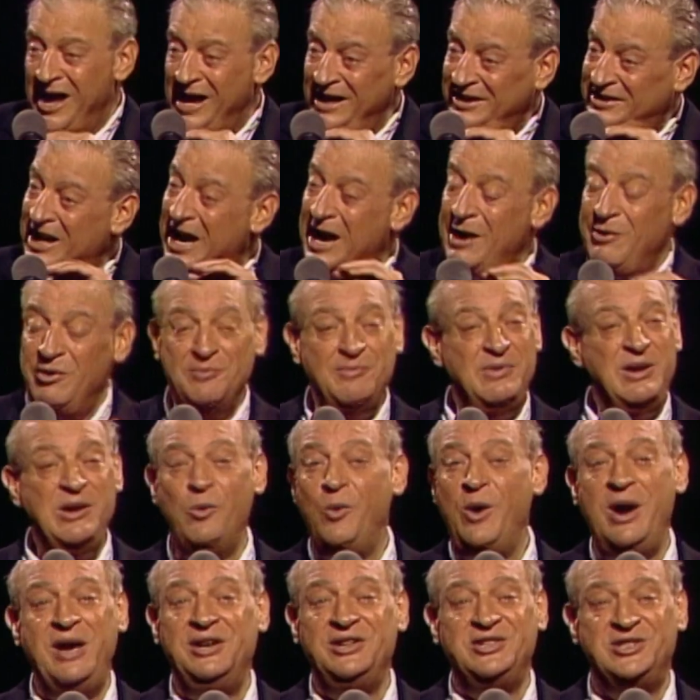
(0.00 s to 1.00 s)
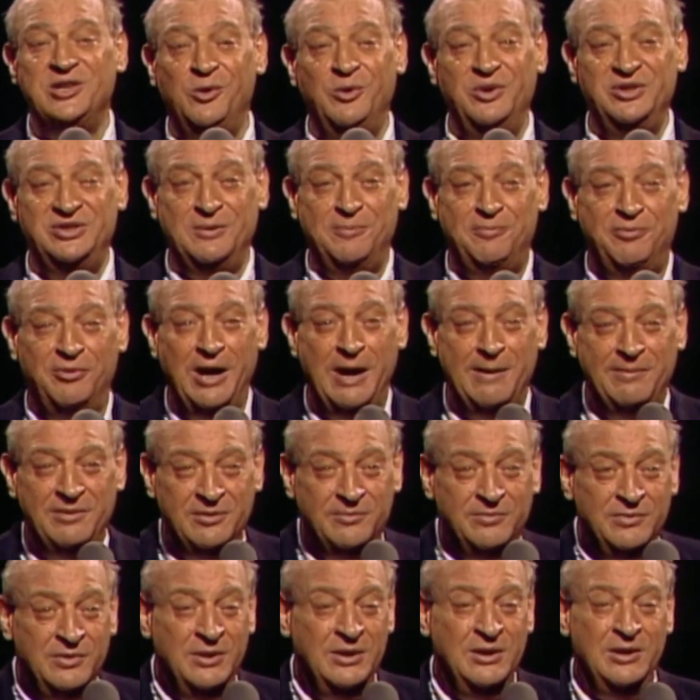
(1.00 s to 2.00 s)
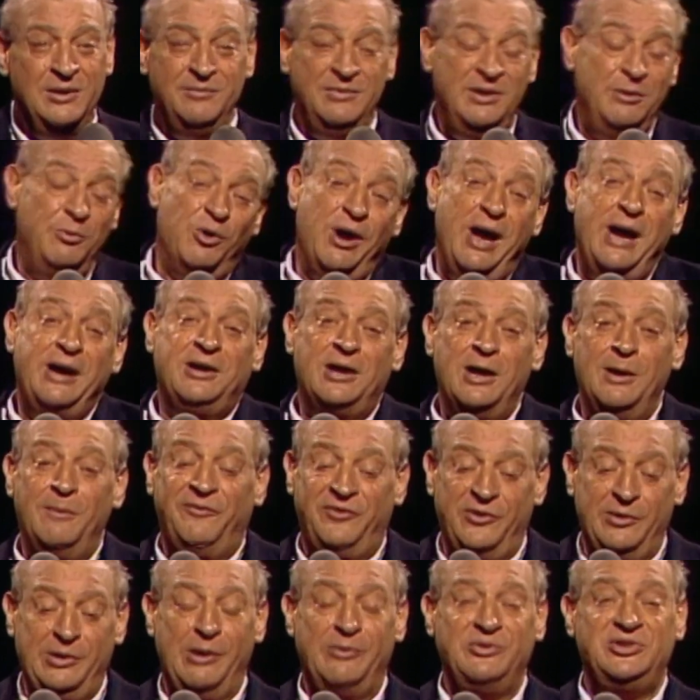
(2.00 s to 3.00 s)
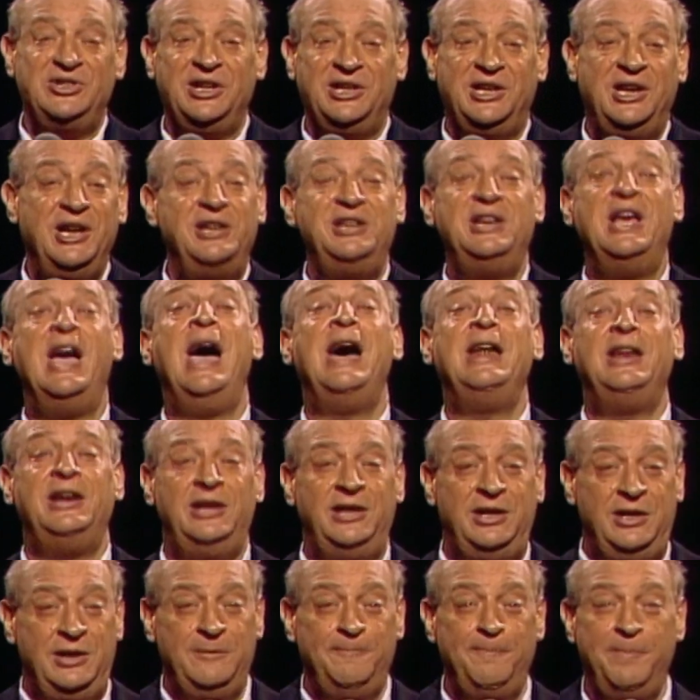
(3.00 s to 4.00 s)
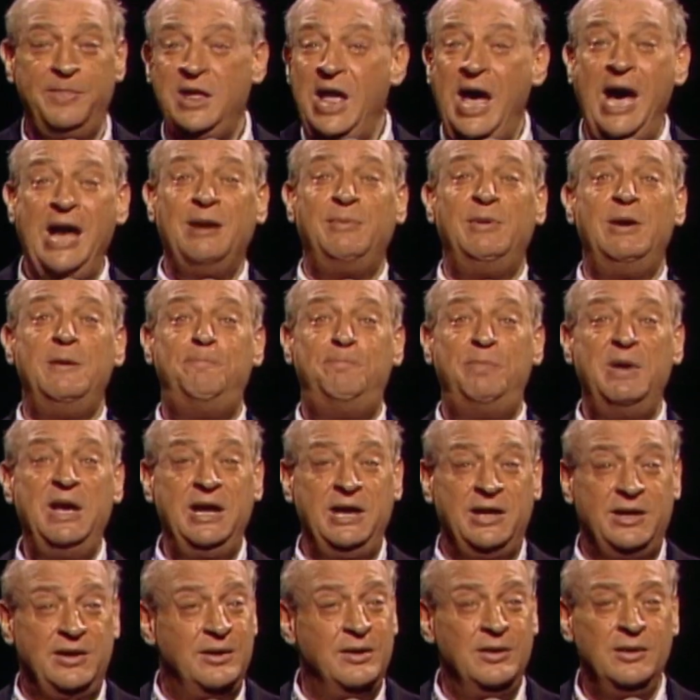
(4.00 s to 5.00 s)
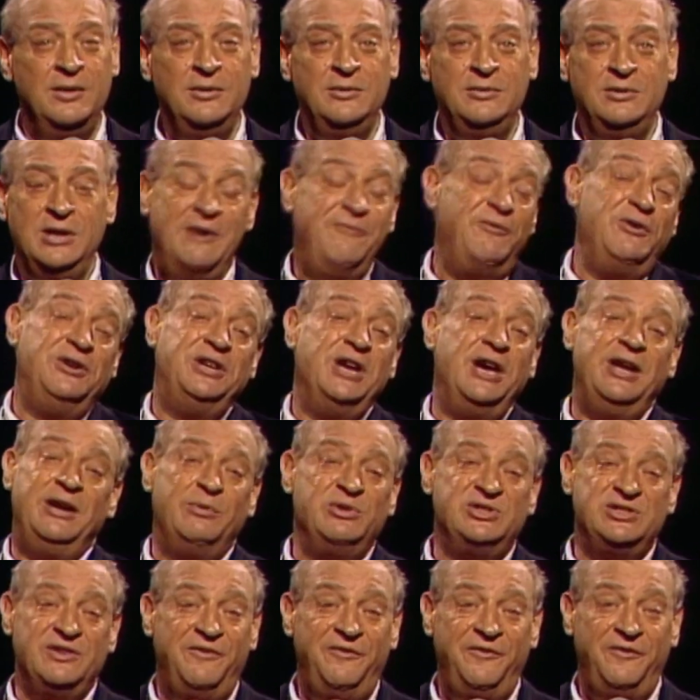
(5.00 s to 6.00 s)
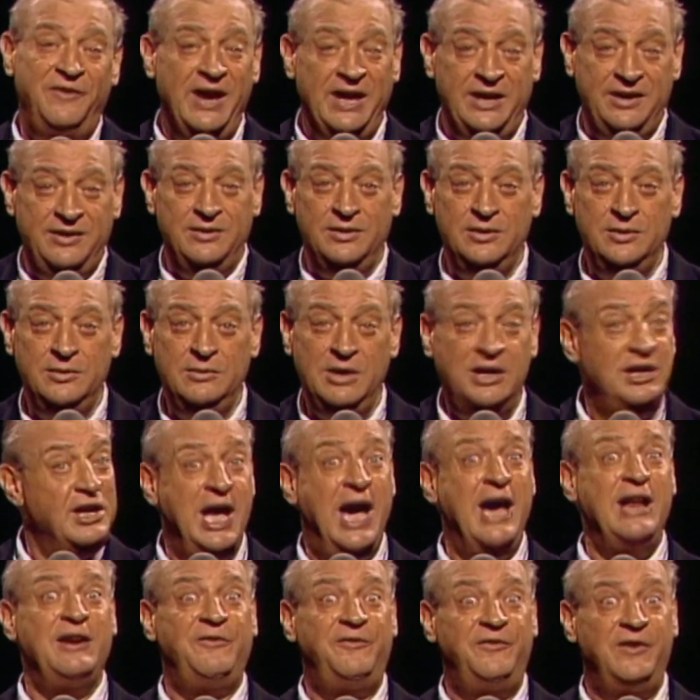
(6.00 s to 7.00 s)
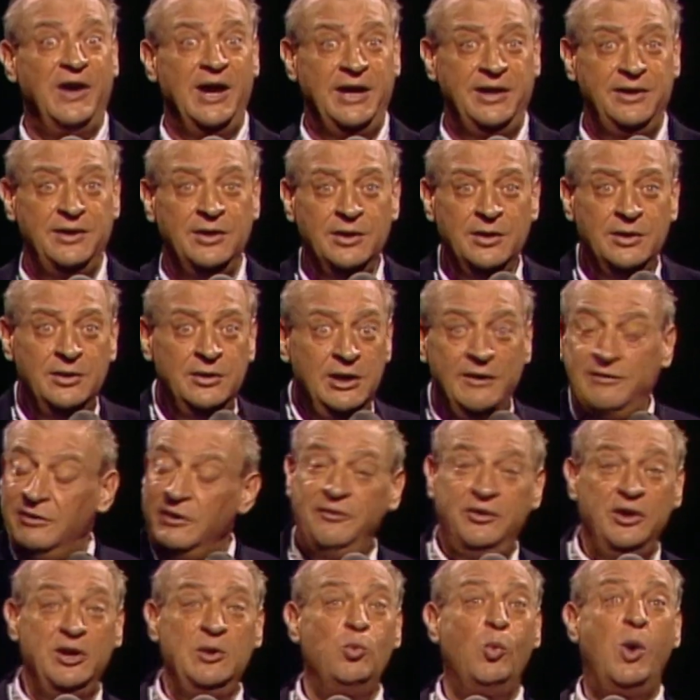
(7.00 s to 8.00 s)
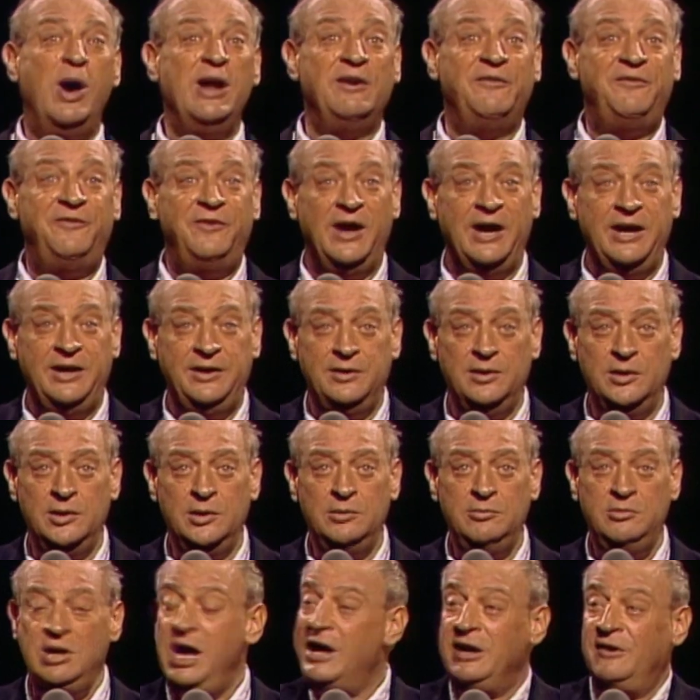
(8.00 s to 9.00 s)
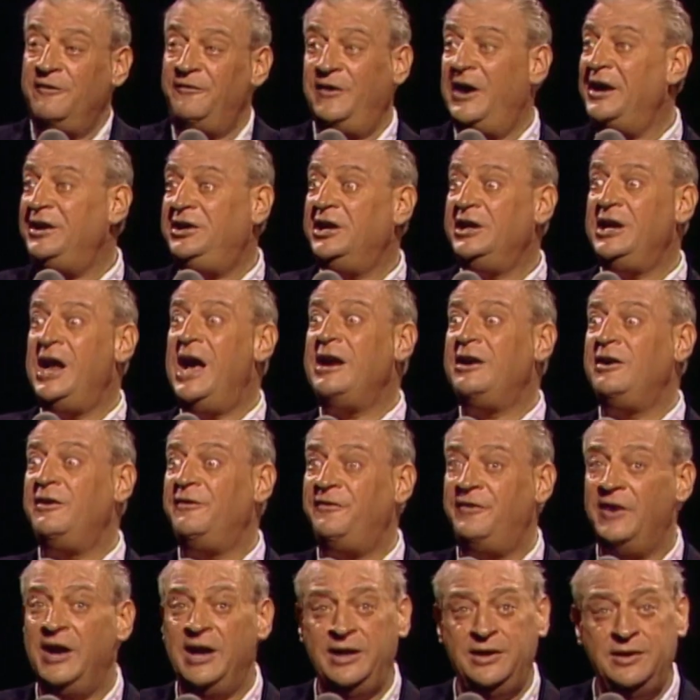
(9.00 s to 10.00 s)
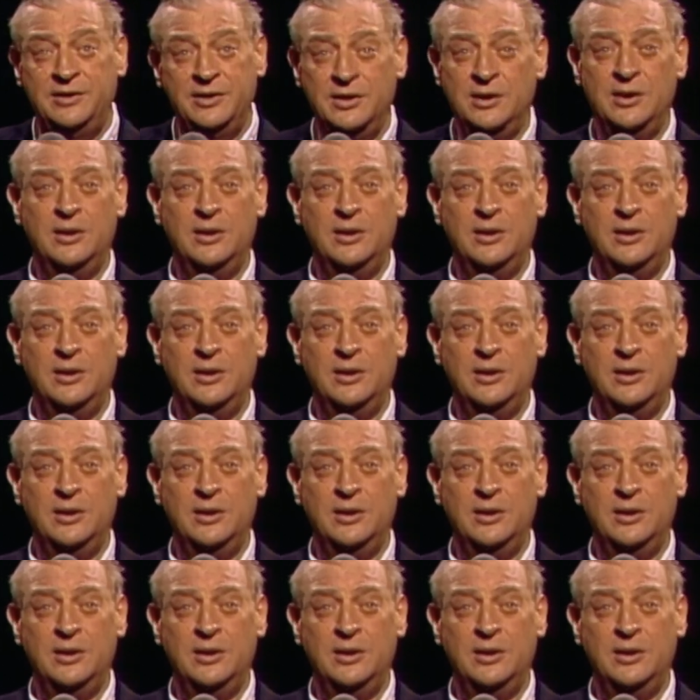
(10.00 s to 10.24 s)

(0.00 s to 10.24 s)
I tell you, with me, weight is always a problem. I mean, where I come from, when I was a kid, you had to eat. You had to be big. Every day there was a fight, and you had to fight. Even if you didn't want to fight, you had to fight to get out of the fight.